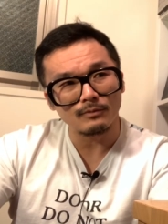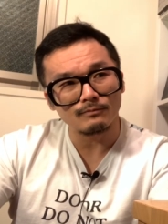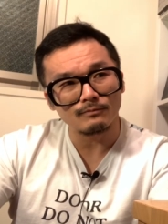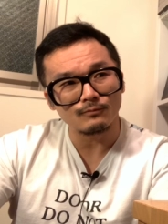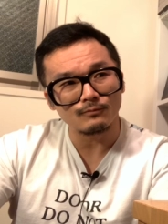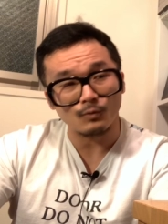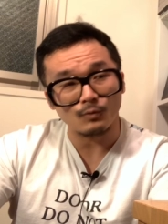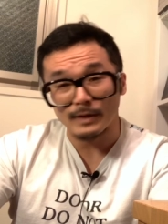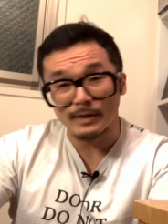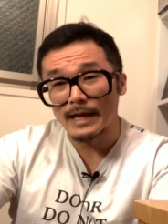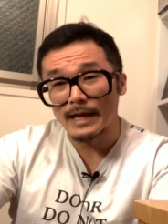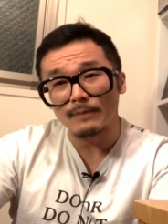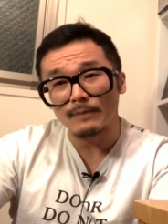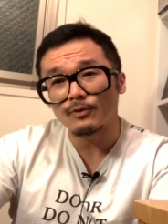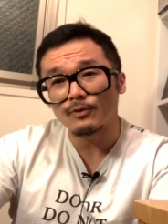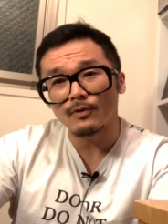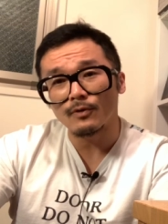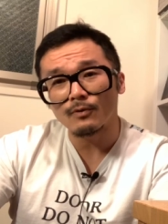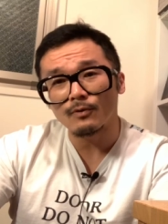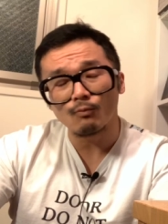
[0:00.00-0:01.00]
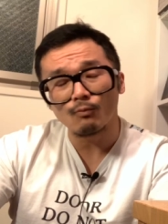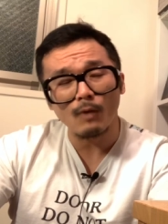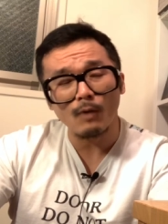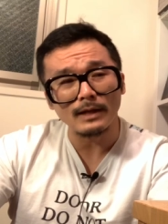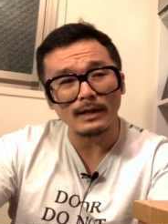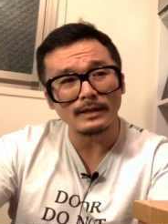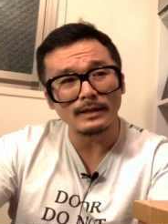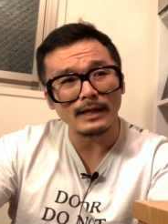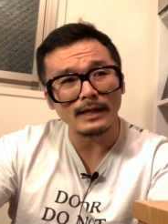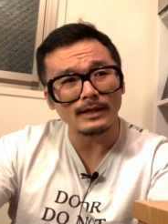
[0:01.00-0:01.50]
were able
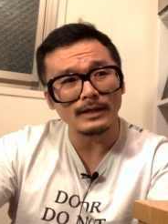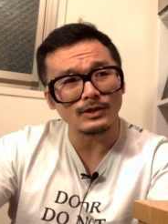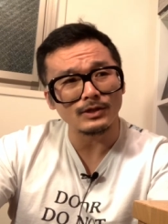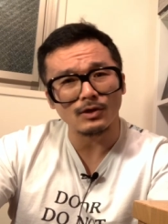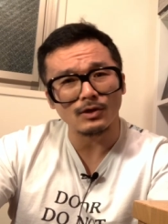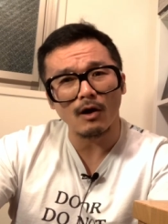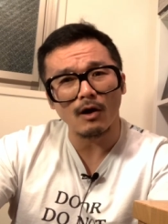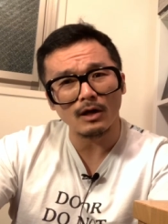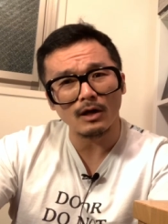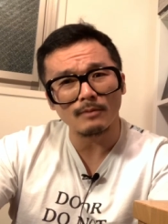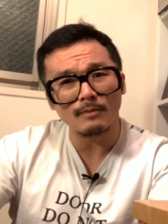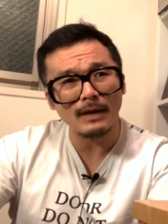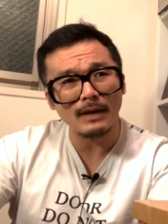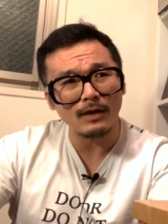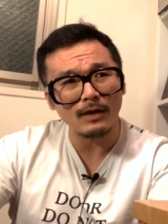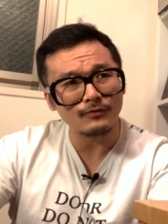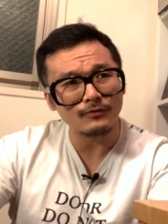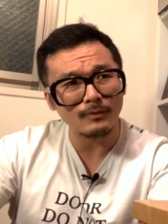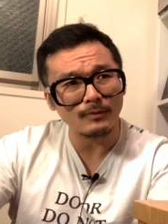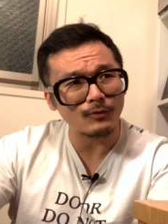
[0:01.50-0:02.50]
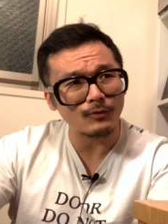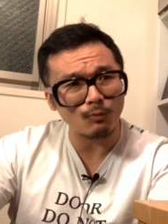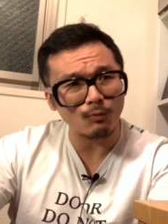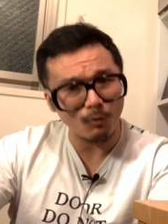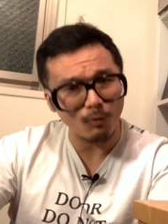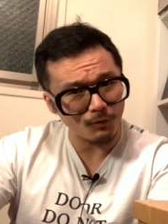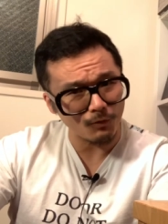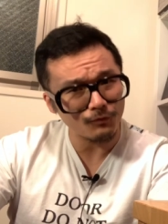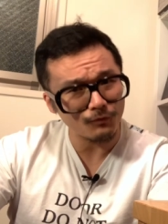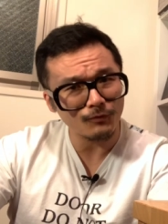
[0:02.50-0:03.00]
one day to talk about some of the
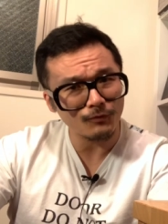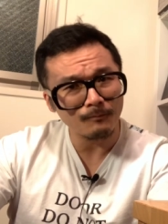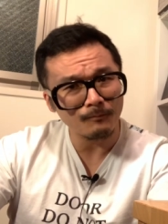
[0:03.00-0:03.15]
works